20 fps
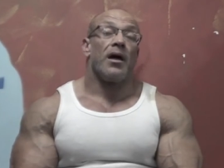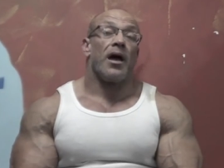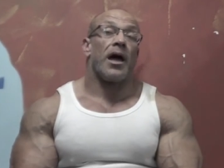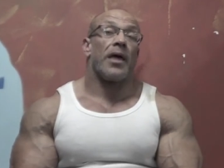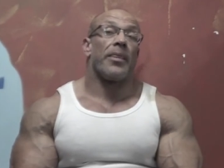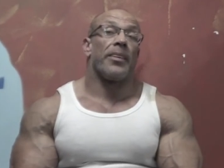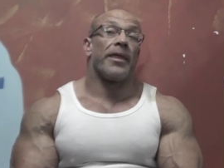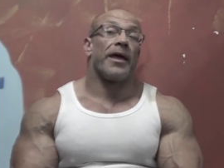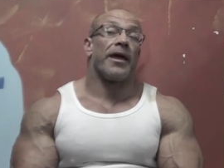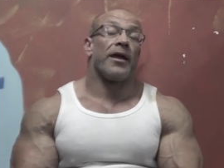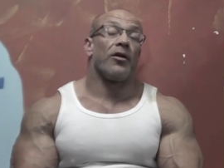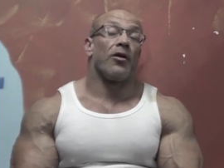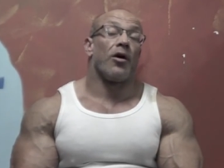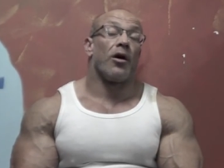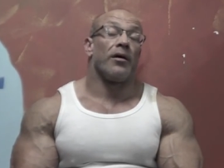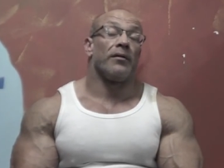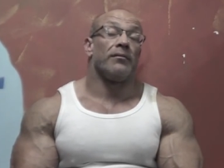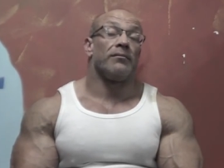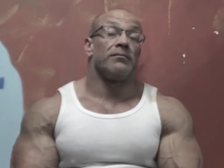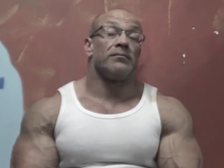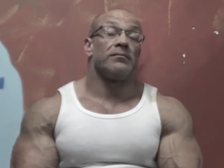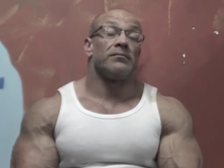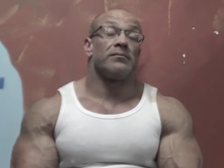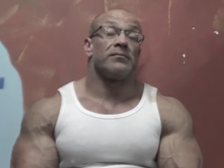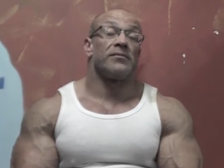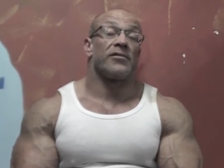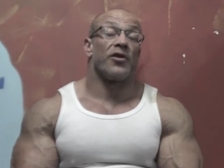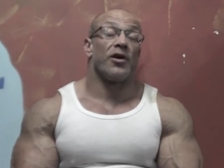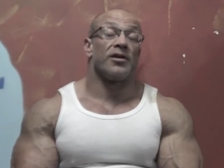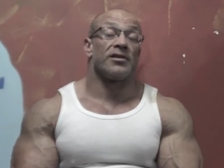And then on
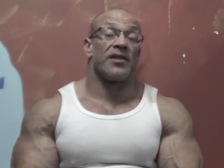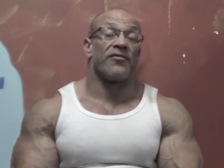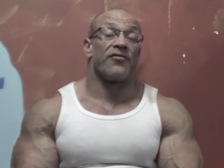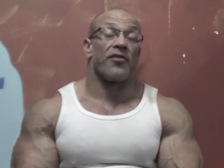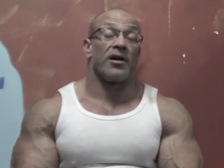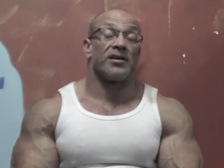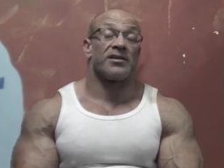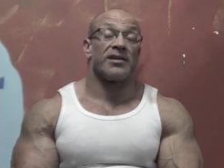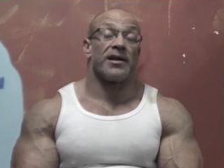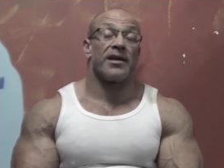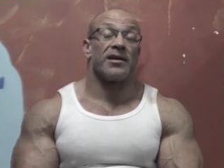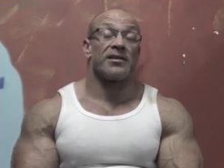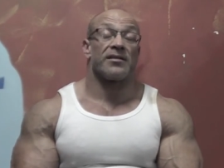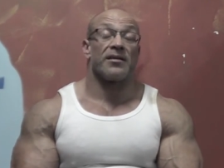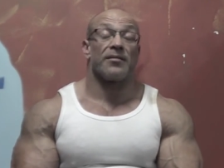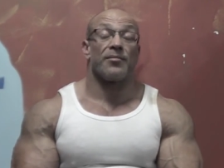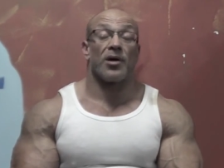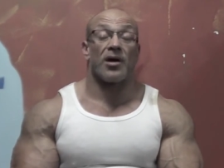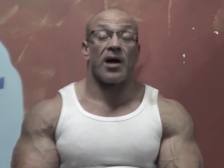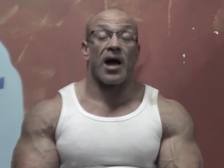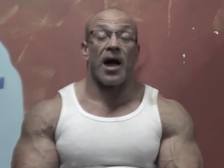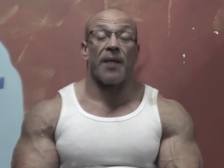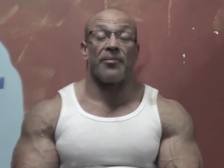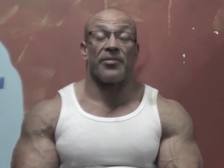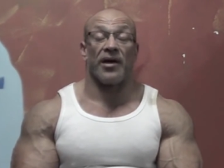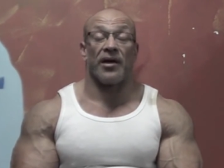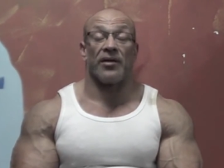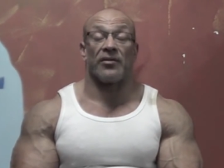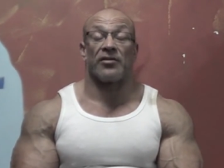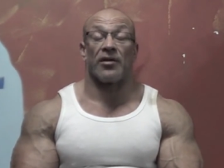Thursday, Friday, Saturdays, they're my carb
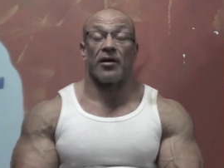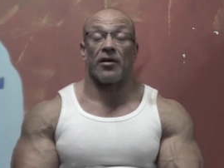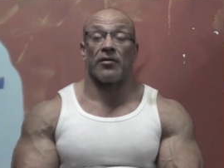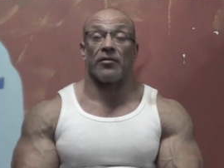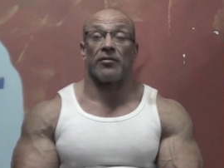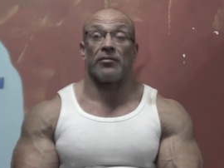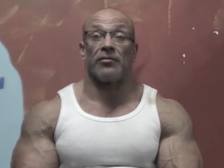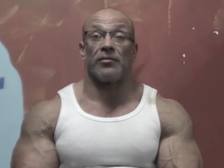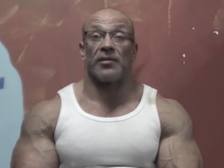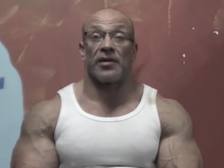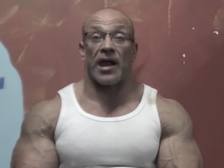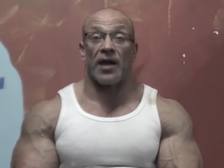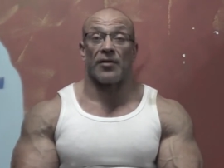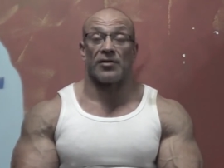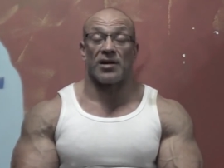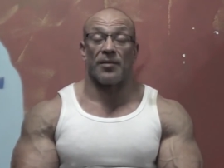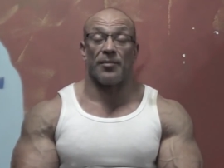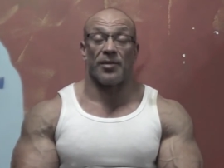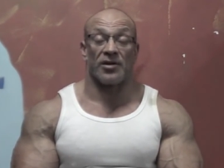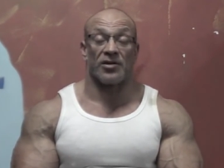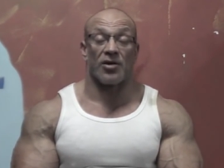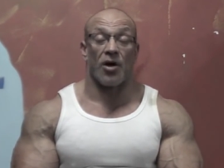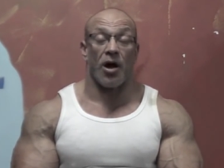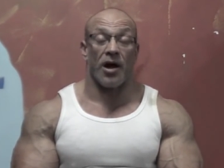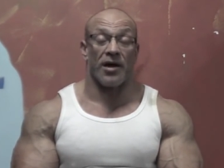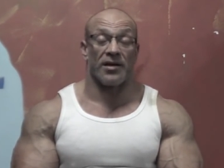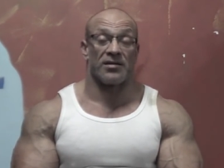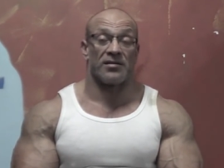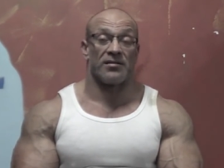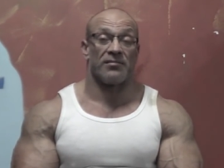day. So calories can be as
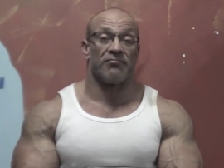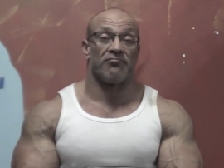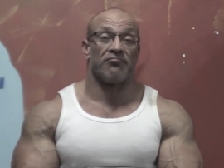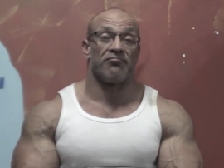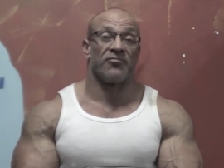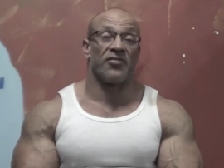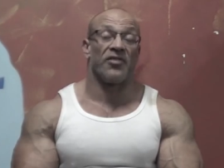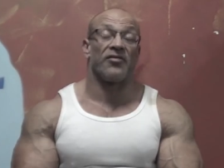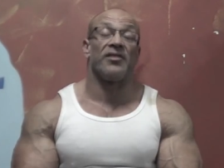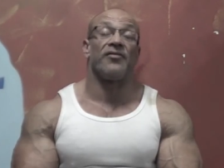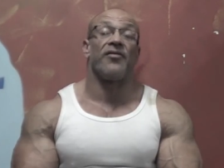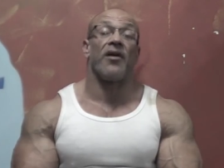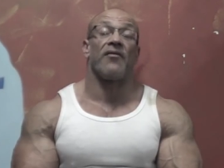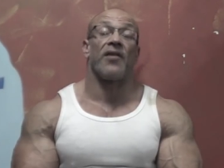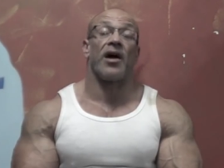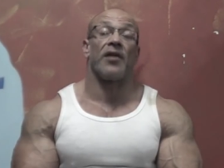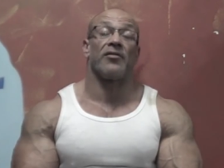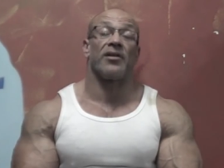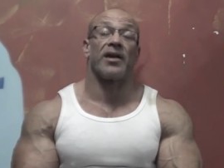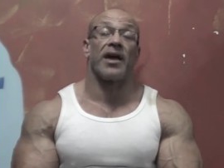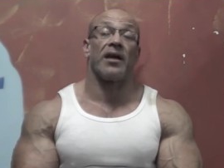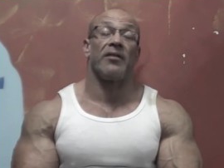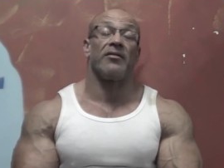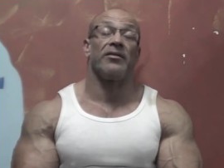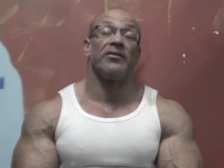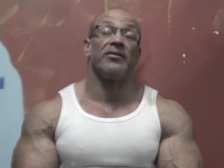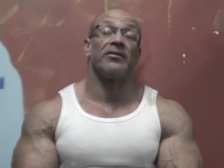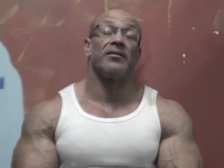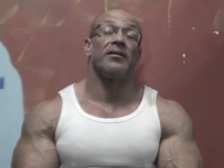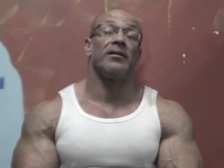high as 5,500
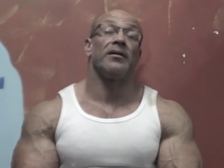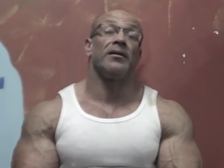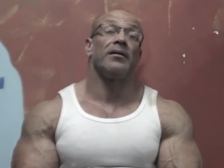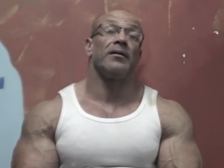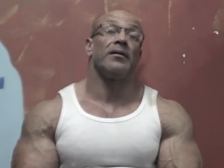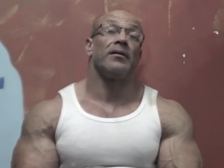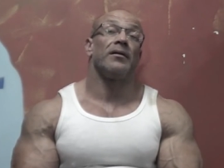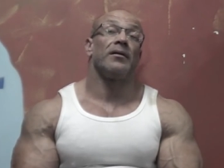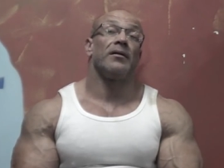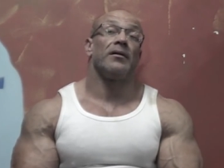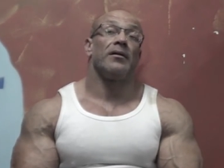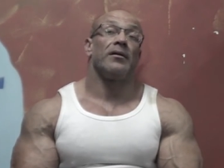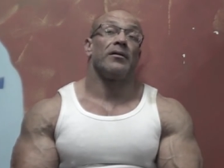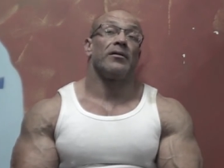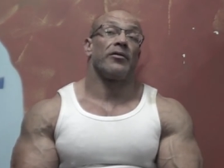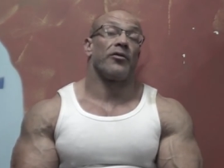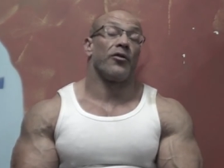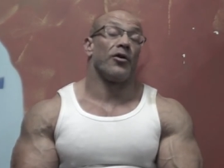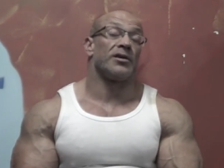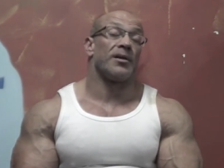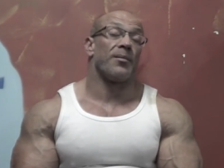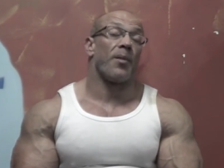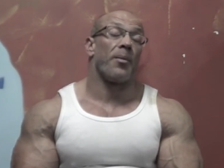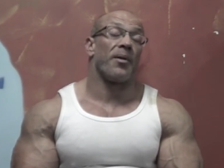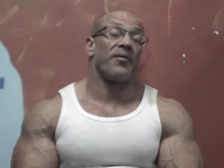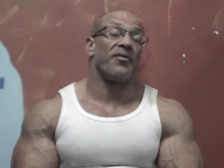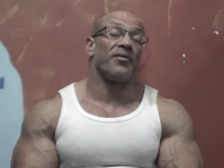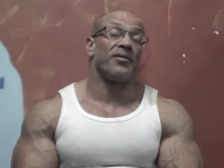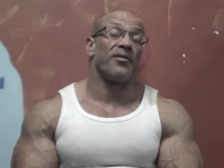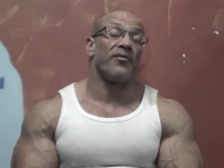calories. Thursday might
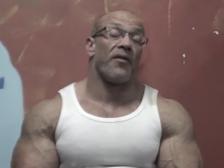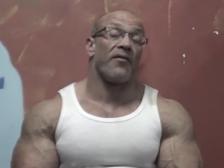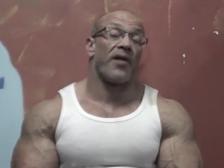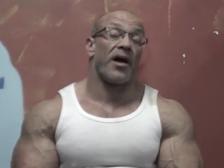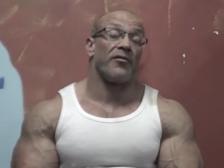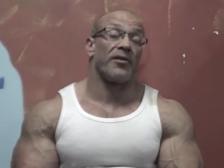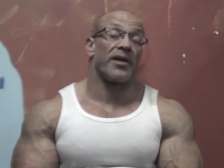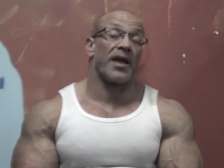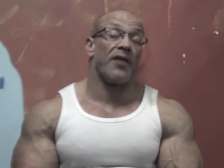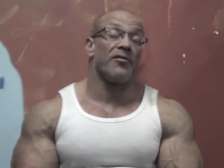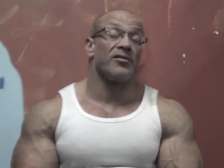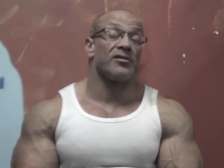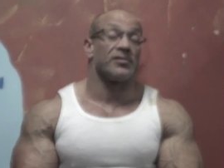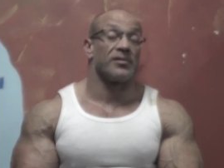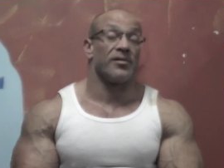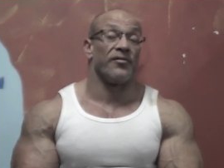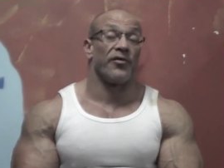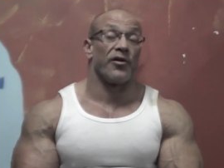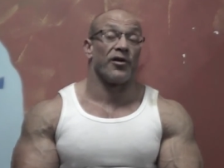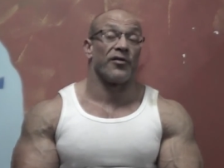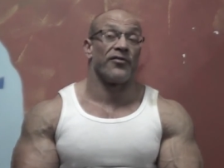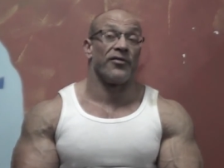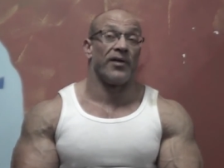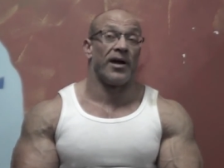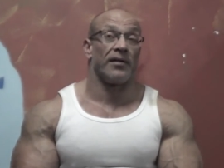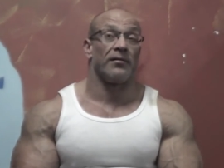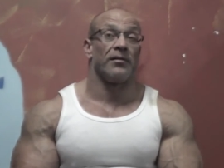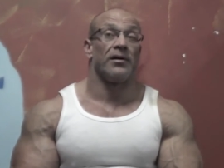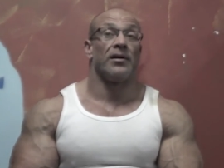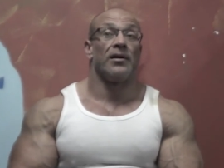be 5,500 calories because I'm very
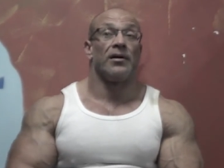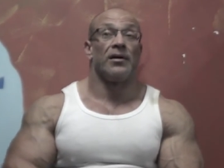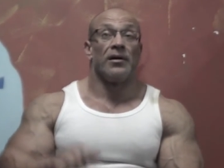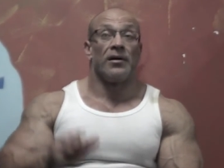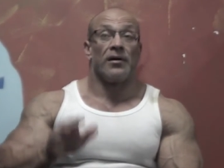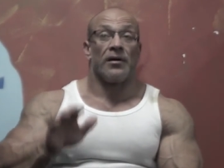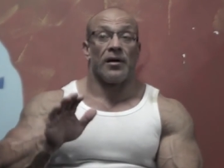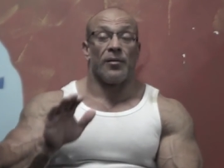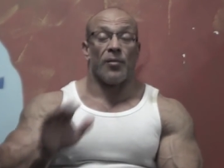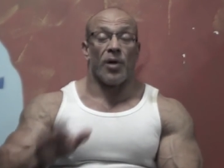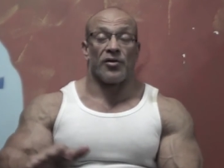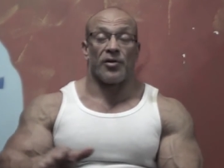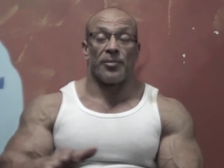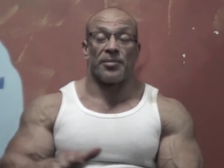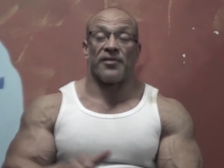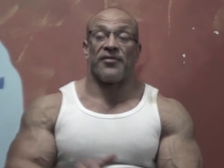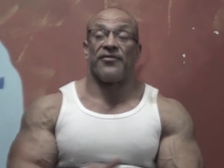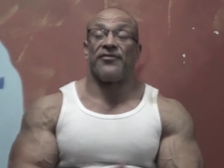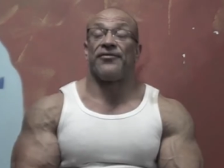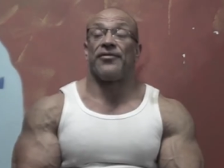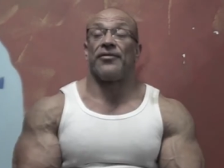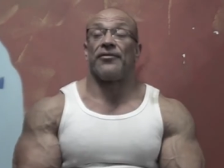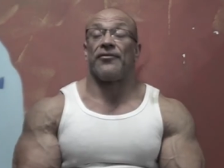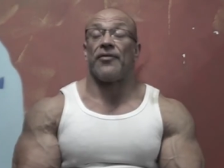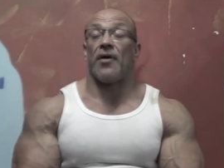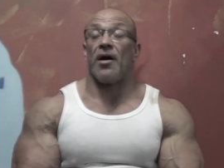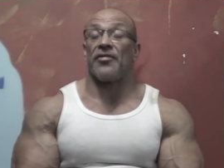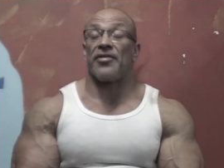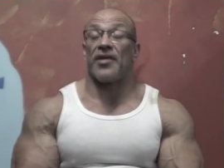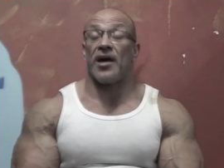flat. It might drop to
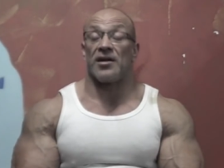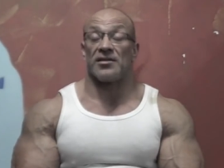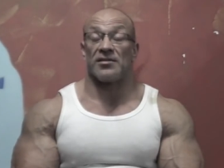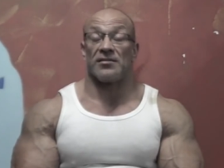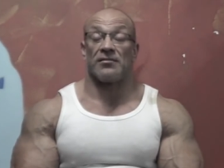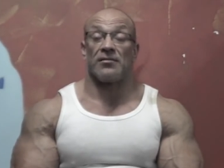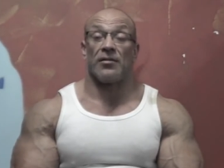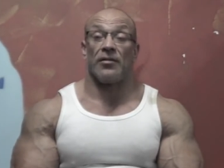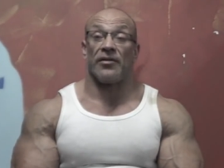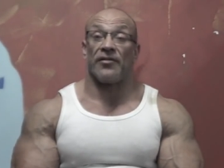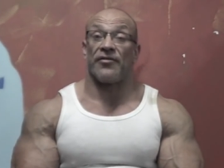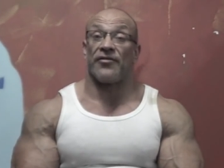5,000 on the